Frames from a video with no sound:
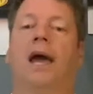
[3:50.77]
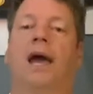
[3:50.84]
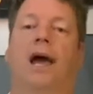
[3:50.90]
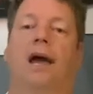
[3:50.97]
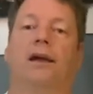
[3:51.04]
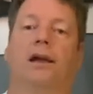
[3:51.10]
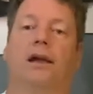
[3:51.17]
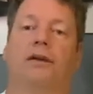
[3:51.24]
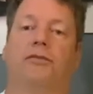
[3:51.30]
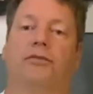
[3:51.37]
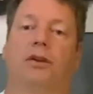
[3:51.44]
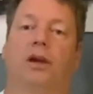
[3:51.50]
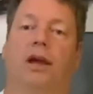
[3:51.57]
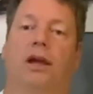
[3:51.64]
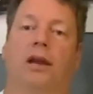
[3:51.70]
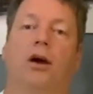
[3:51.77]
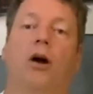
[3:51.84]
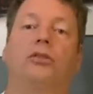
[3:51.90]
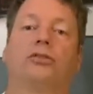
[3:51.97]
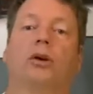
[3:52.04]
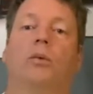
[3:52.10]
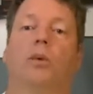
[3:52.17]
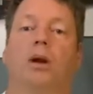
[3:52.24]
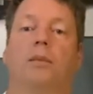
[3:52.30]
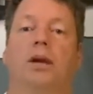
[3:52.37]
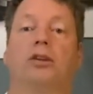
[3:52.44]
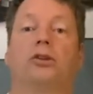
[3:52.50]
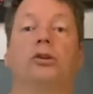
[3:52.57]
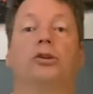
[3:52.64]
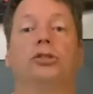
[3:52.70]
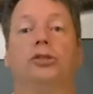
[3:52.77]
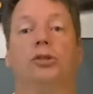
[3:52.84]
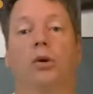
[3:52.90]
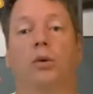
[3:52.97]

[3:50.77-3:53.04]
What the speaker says: And also want to make sure that you know